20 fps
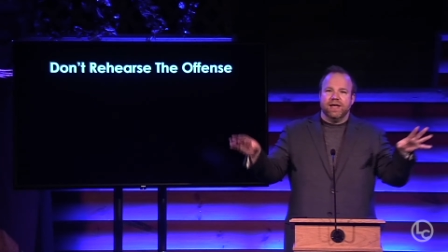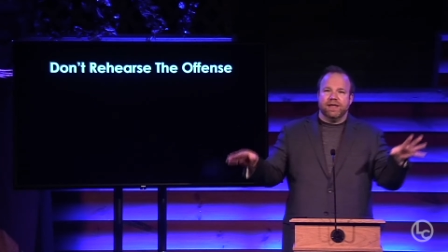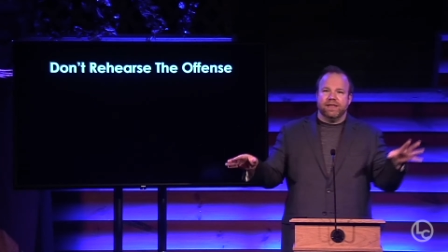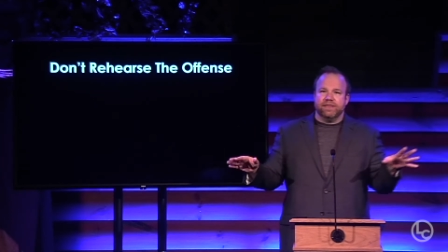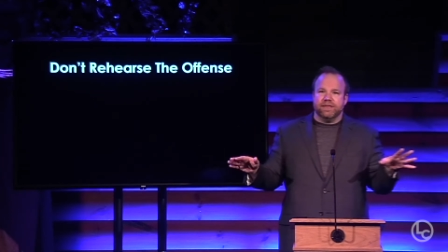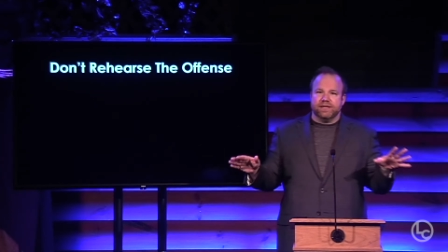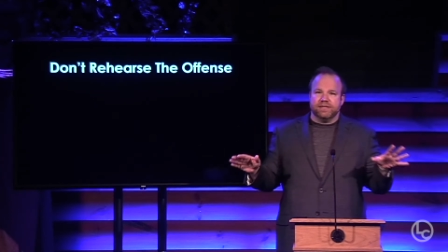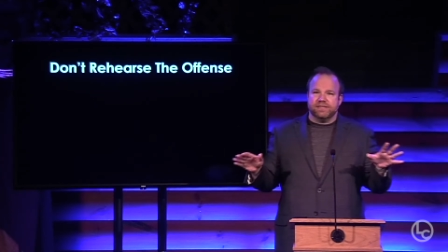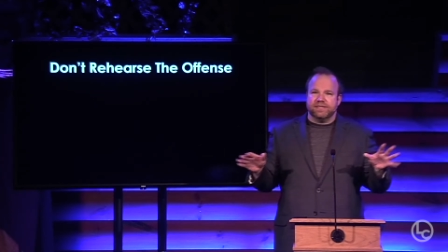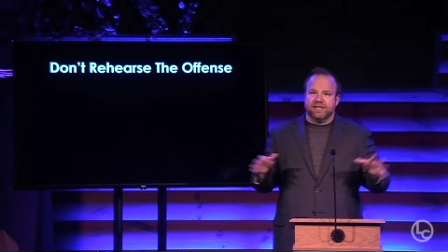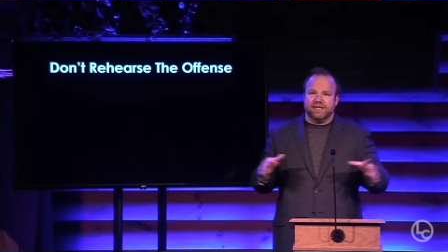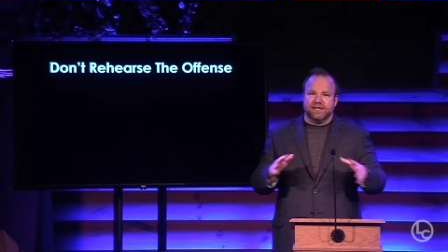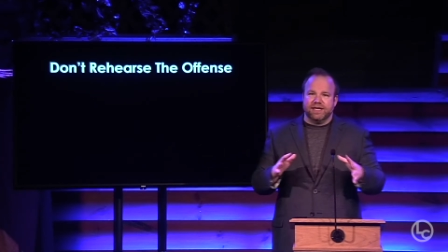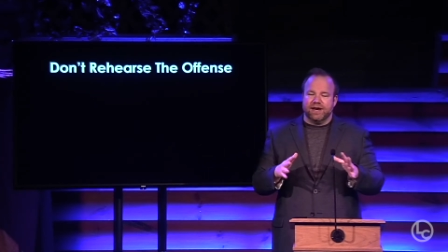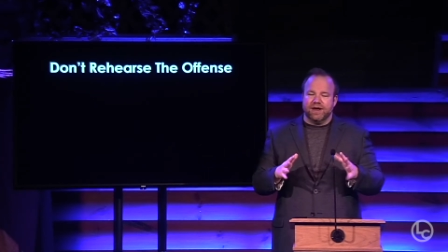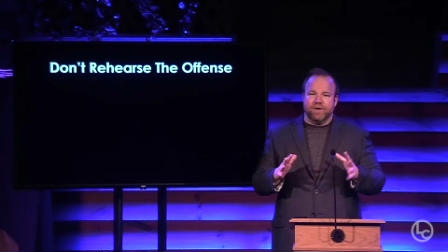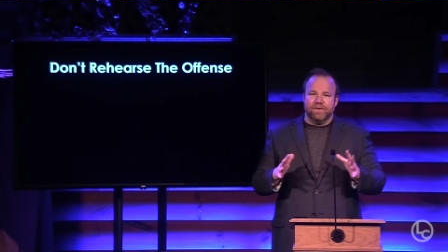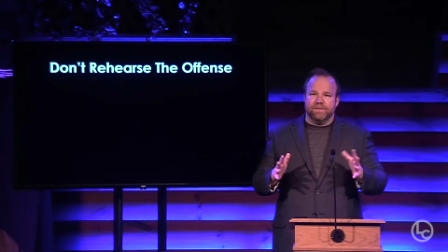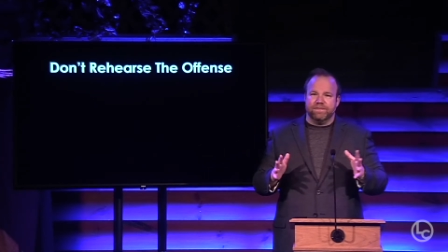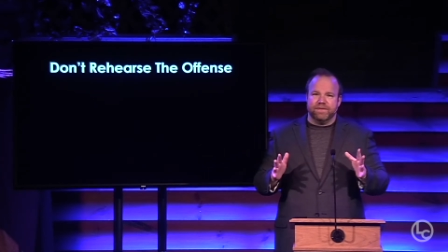the, the, you
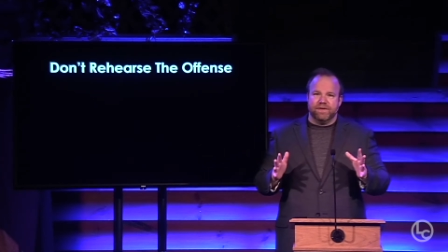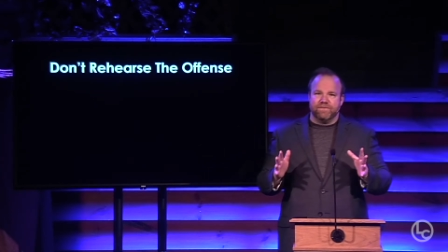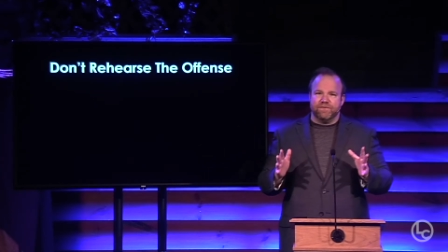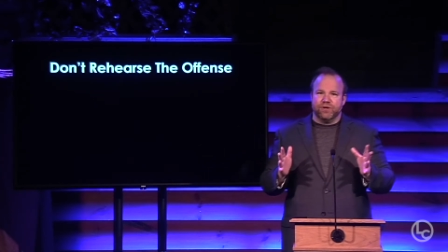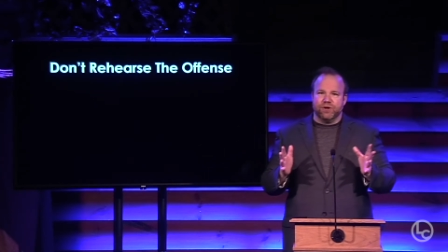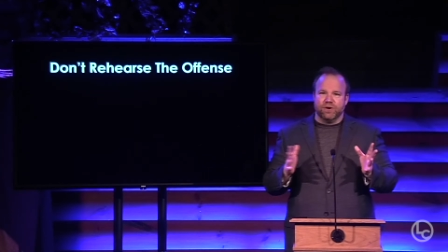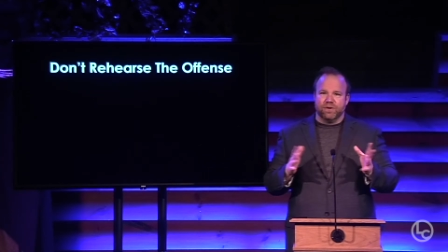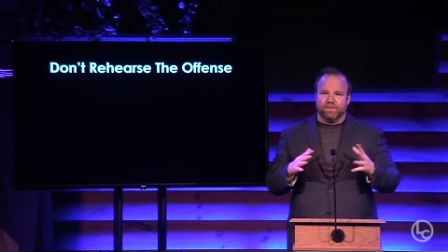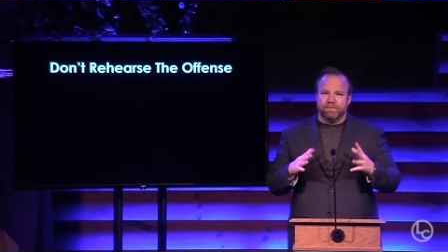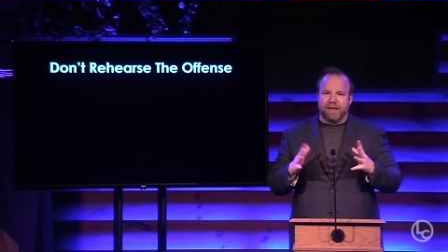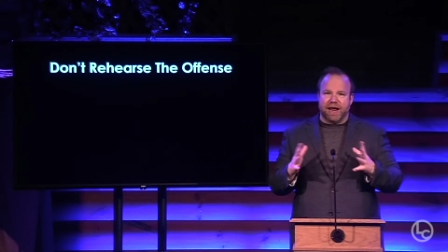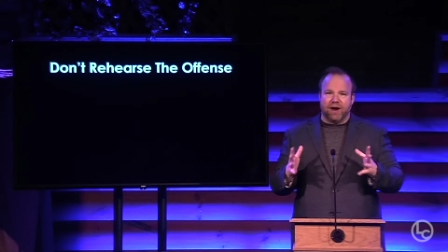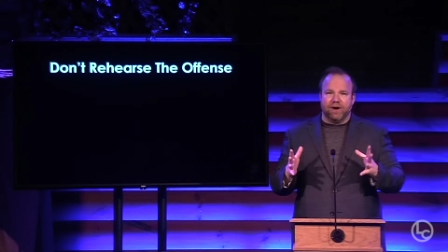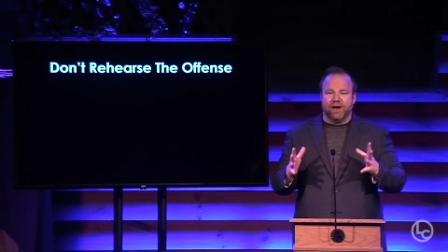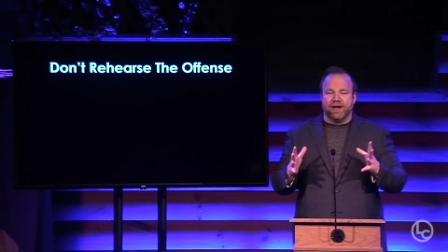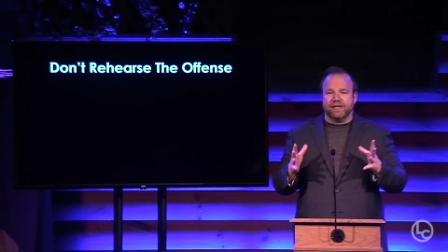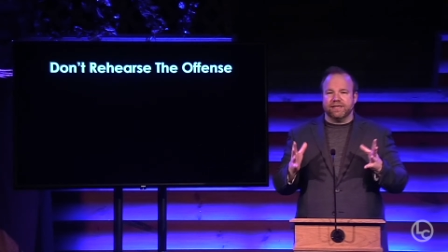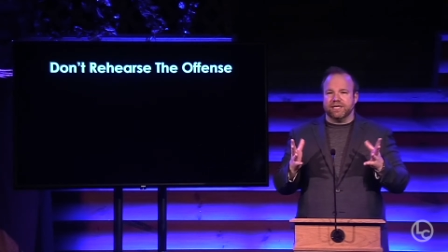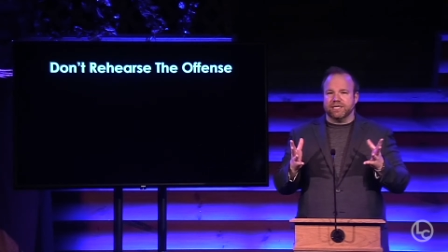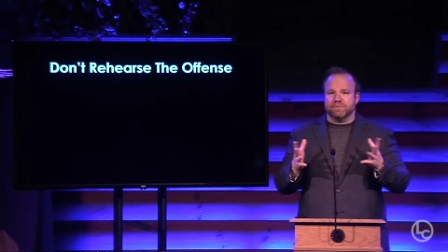know, if you're
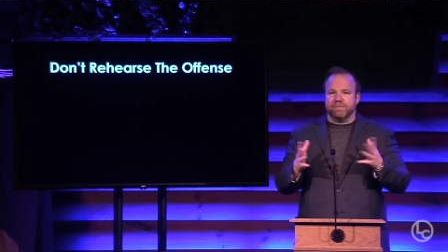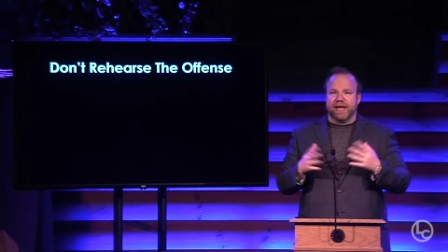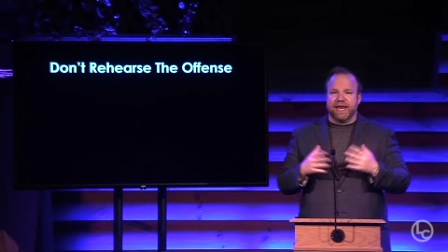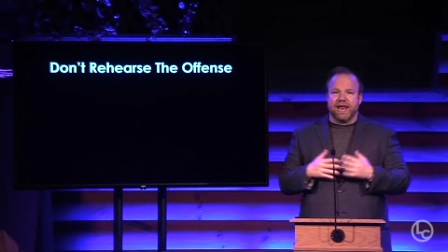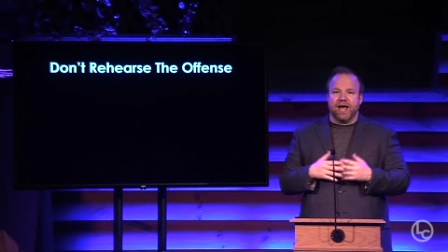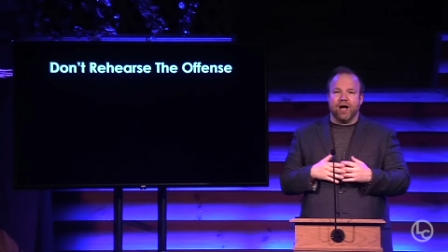married, this might